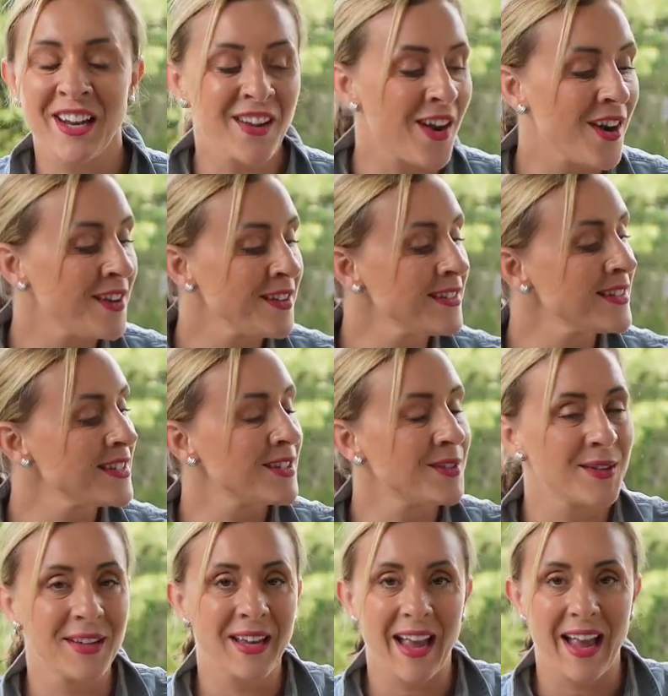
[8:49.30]
garden, so
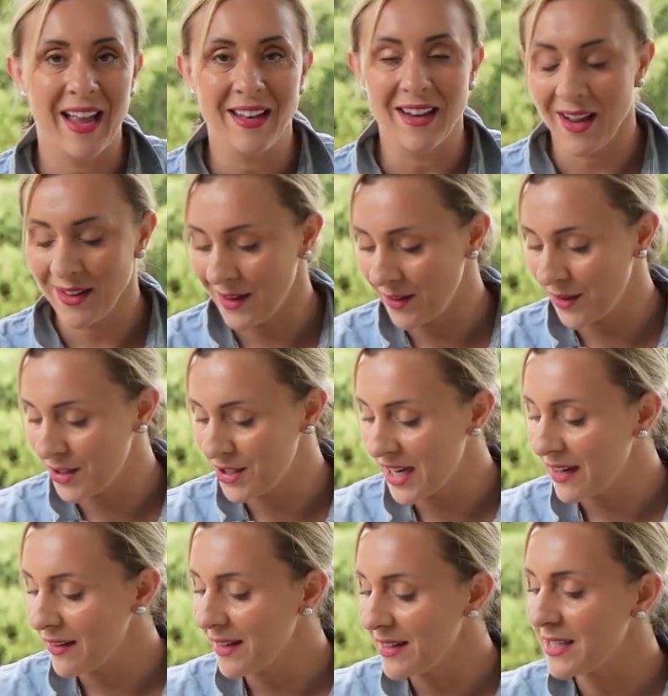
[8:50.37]
again, another
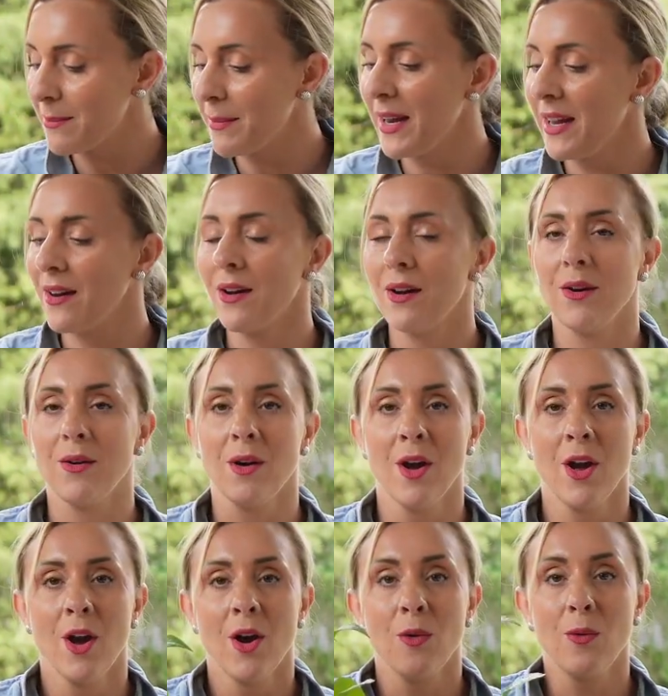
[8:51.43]
cherry tomato.
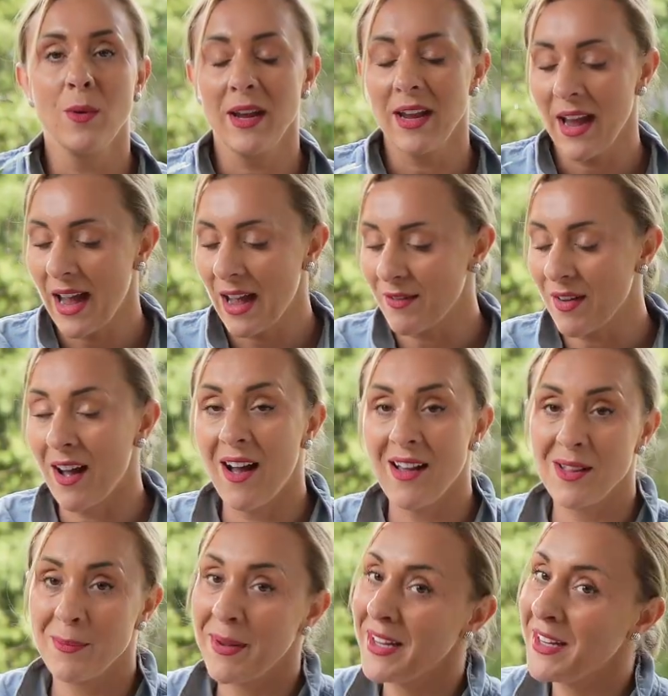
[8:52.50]
We have a
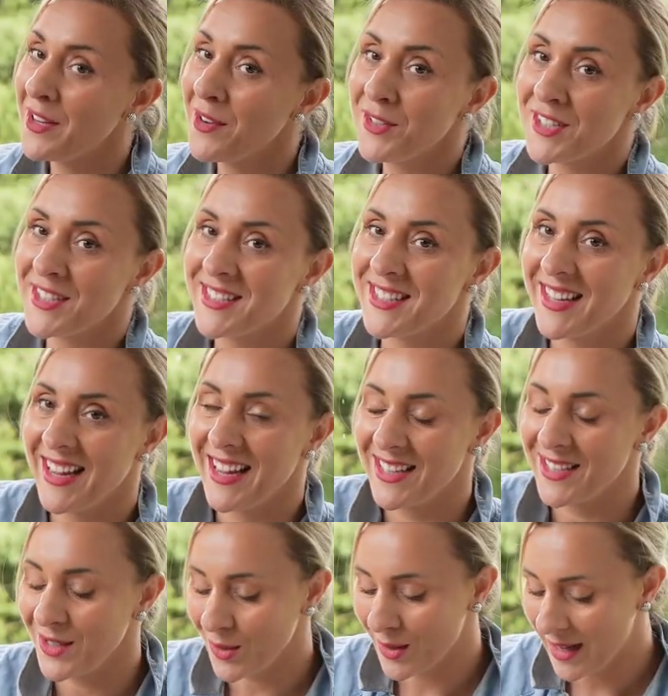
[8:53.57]
jalapeno, just in
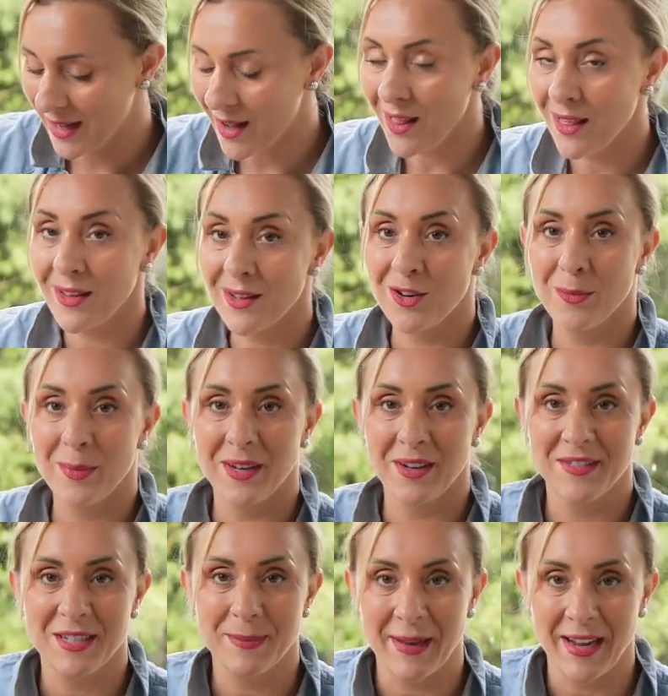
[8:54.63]
case you like a little bit of
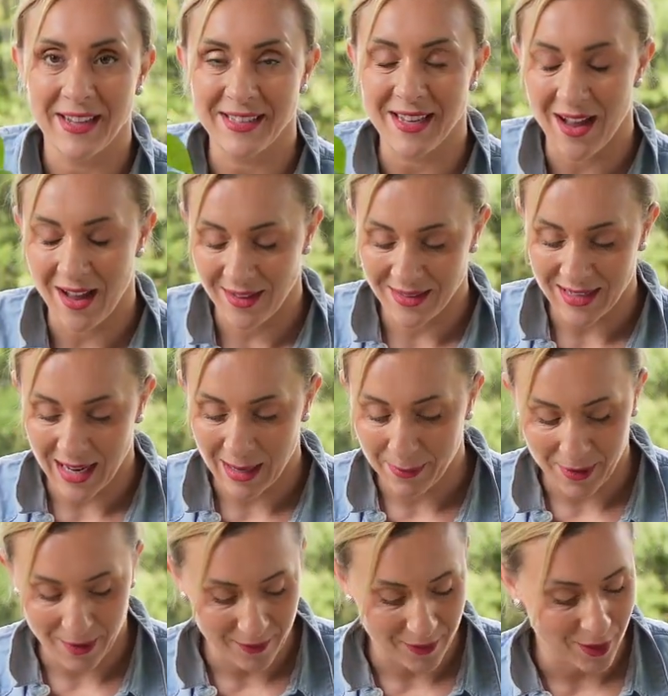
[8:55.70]
spice on top
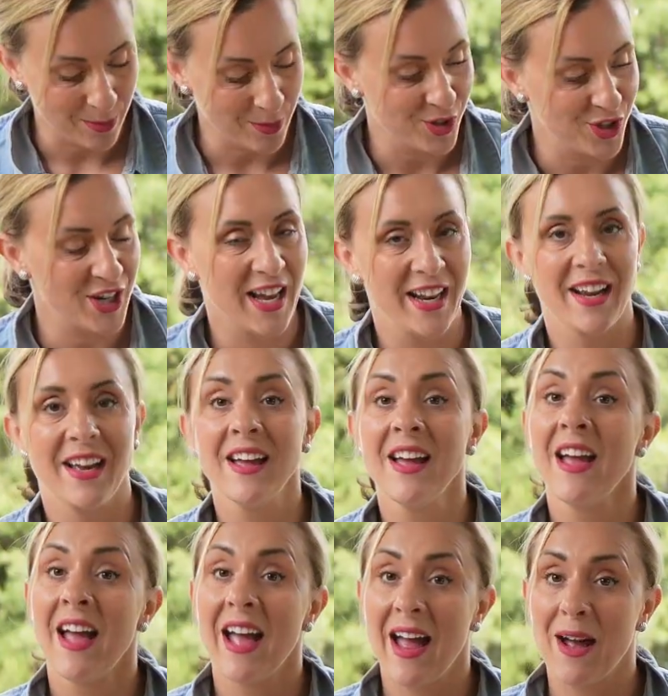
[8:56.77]
of your bruschetta,
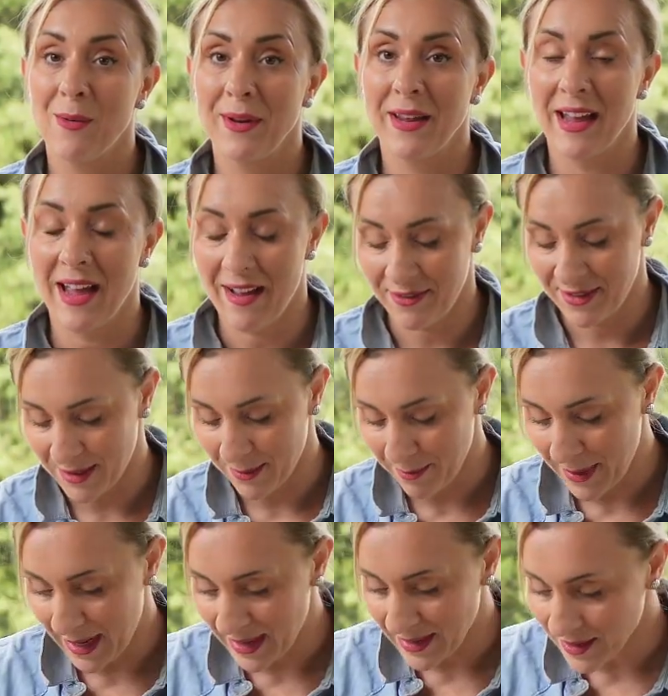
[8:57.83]
and we have some
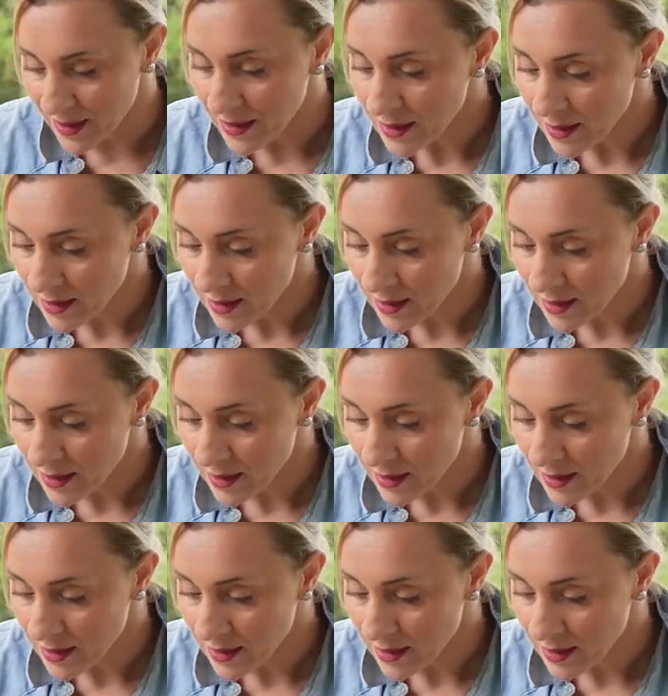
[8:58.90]
basil.